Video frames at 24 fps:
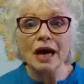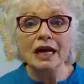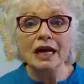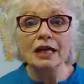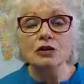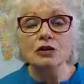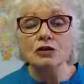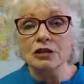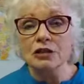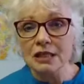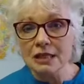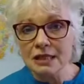
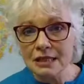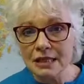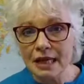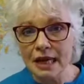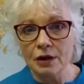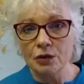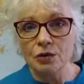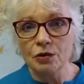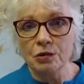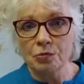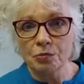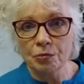use a
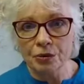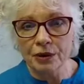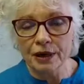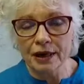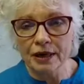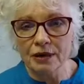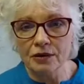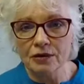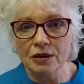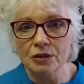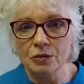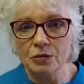sacred
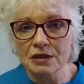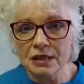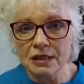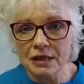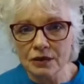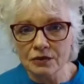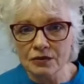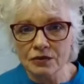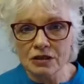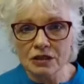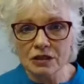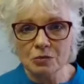prayer that was
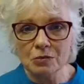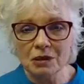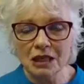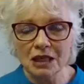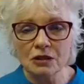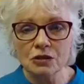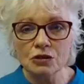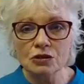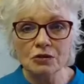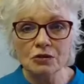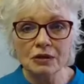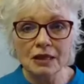given to me in
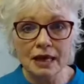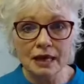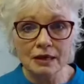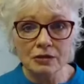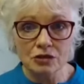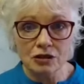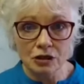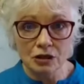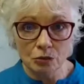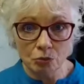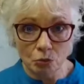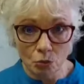
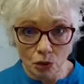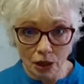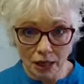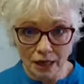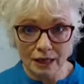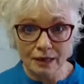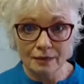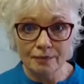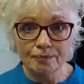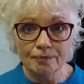2001.